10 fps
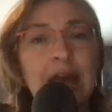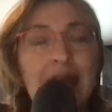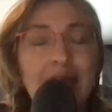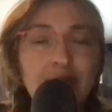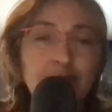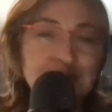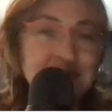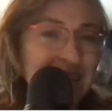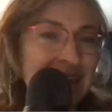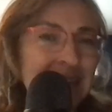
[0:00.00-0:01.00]
And then those
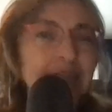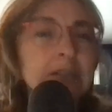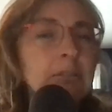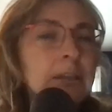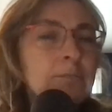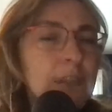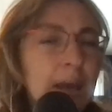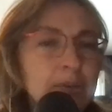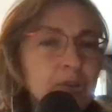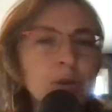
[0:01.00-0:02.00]
tiny little
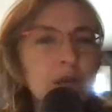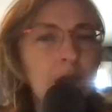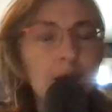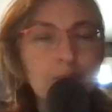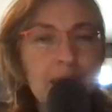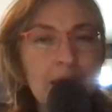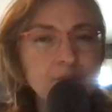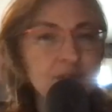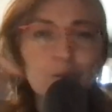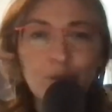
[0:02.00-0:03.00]
inflammatory compounds
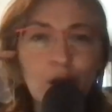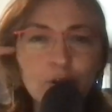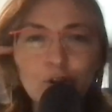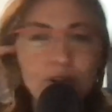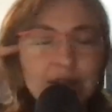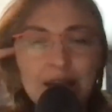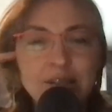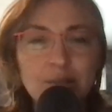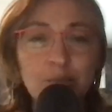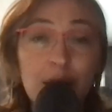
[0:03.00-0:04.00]
that we thought couldn't get to
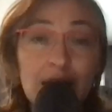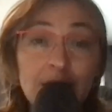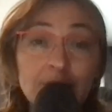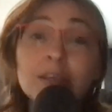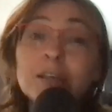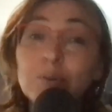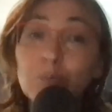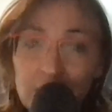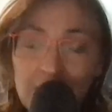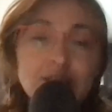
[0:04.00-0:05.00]
the brain
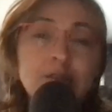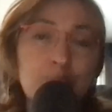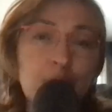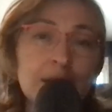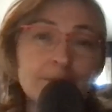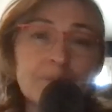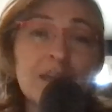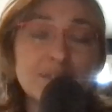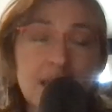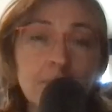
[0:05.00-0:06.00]
will get to the brain
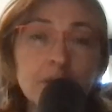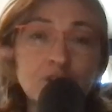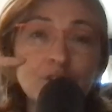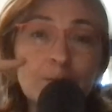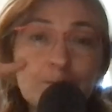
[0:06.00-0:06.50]
and damage.